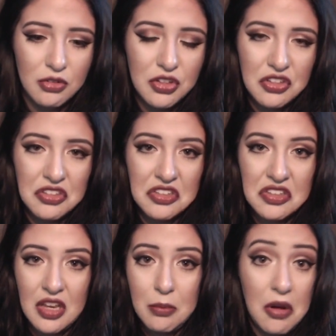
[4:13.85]
just the
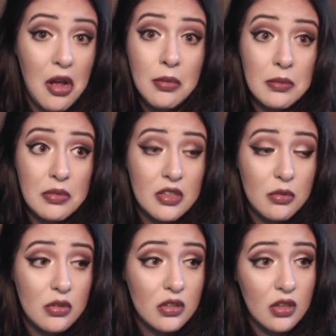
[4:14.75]
same problems. It
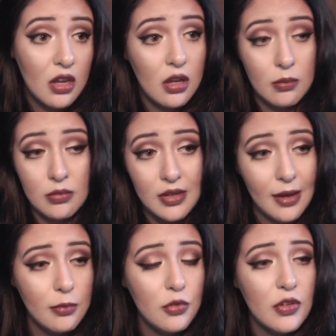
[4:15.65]
was
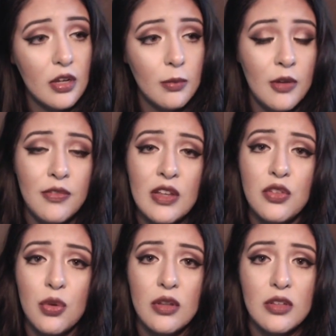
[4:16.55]
kept moving on my face
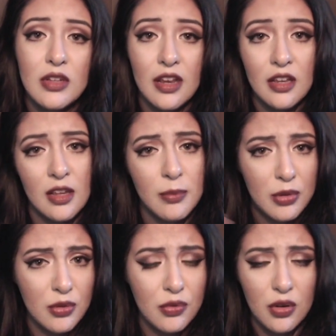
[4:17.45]
throughout the day. It had
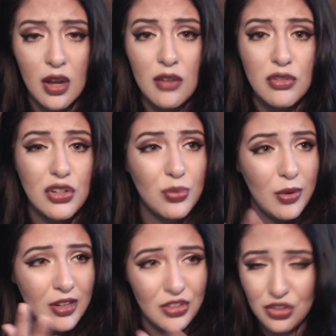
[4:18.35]
beautiful coverage,
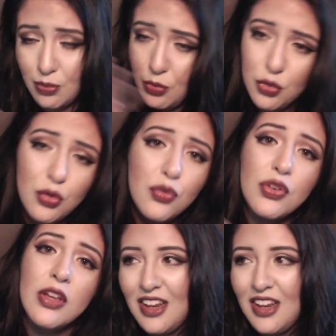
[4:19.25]
but just moved.